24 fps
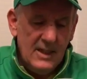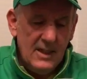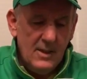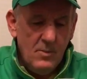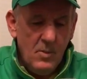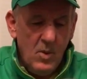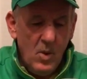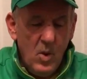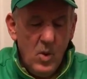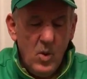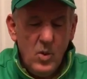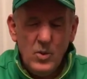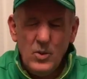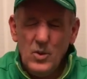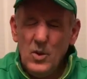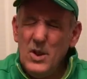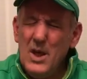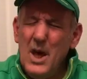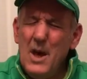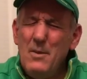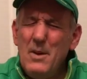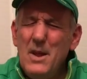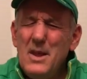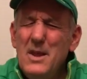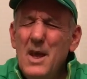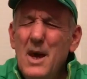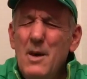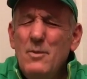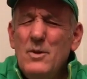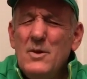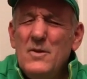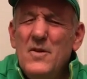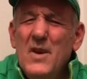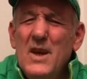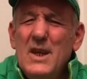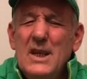to the bottle. Now that
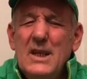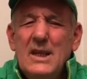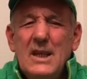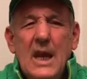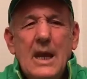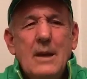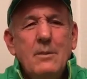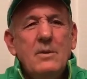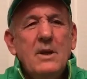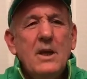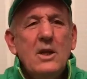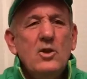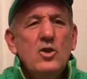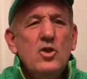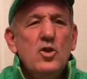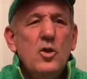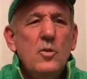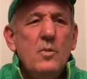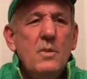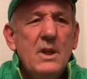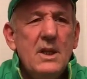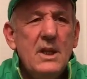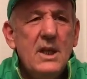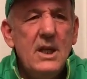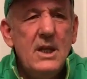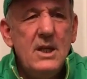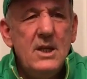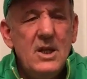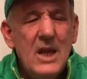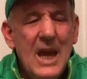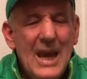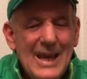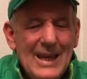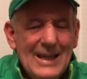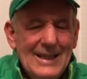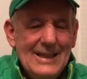was very time consuming and
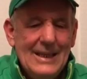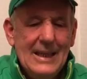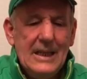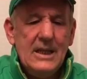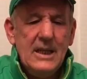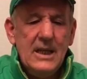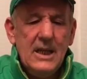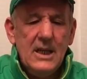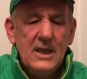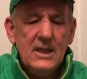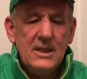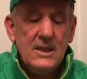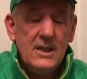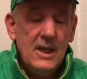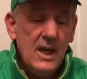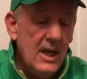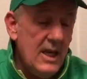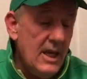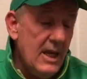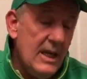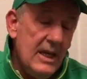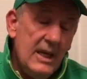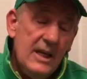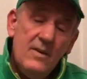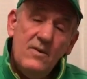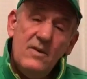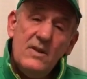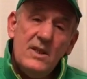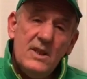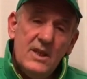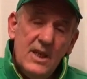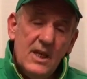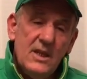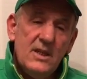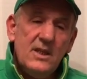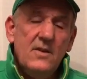tedious. Even
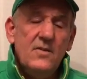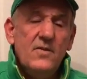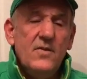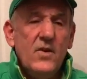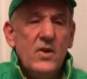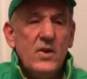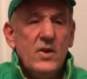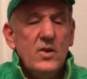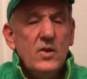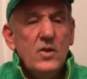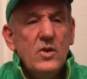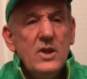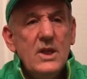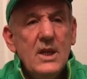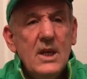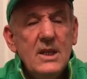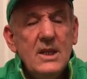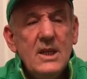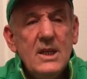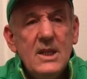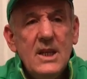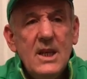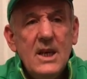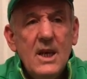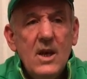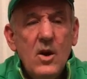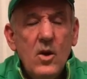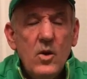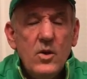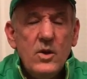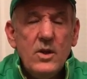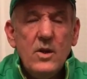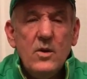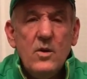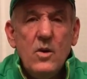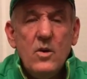searching for it on the internet,
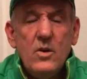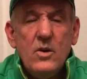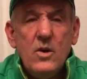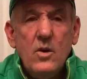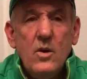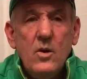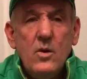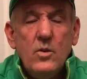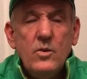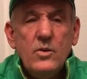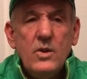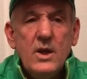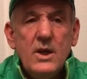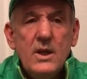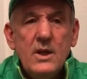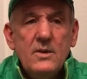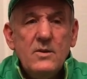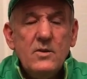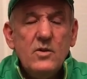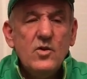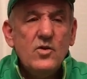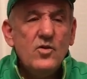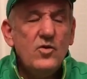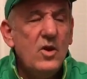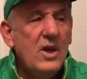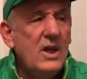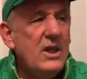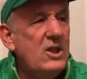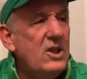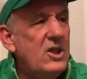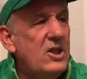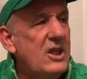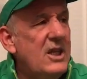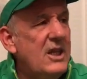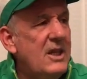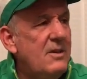all the
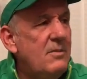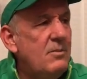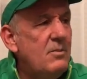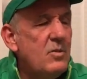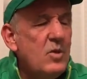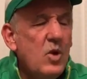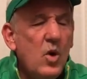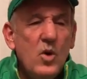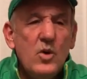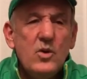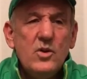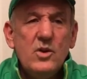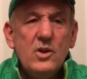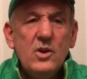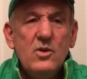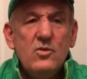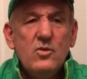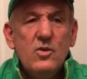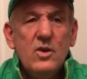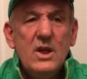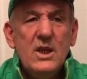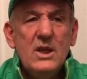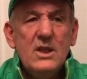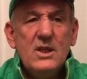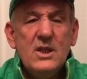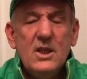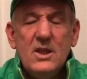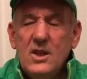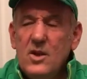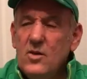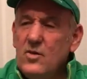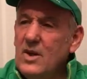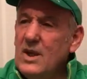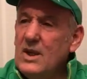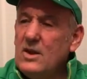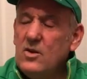strange name concentrates and
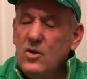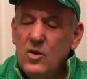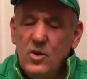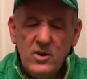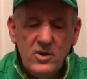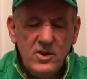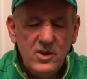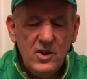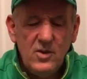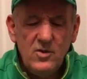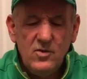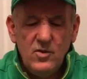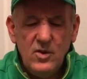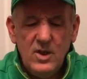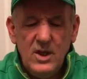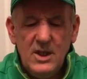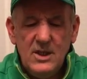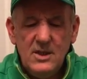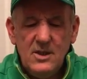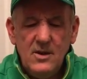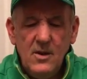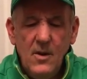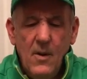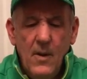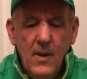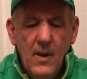the rare concentrates.